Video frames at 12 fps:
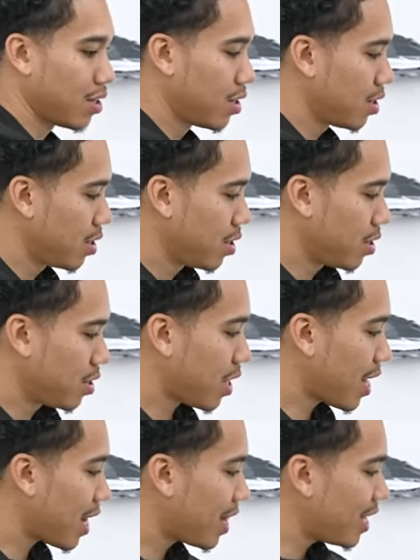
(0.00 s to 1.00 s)
They're mad
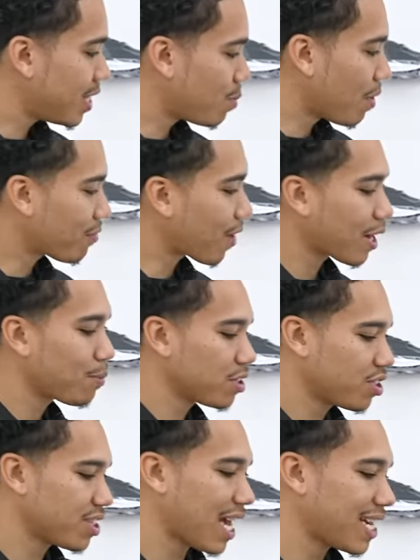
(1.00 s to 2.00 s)
So they're these, but
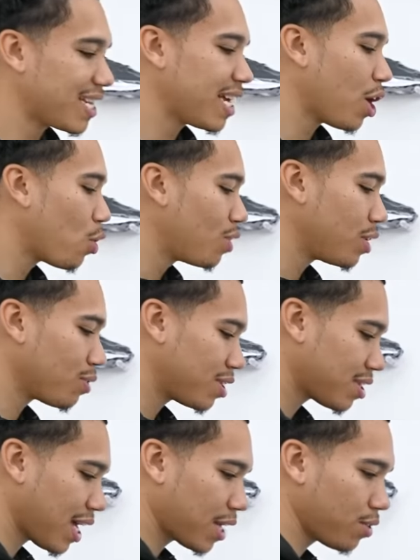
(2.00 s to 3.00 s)
fragments just added their own little
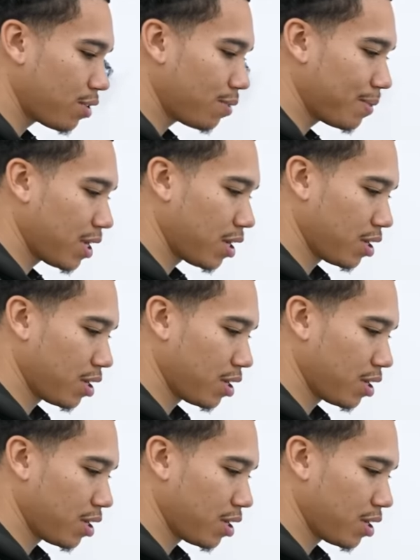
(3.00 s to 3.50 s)
design on them.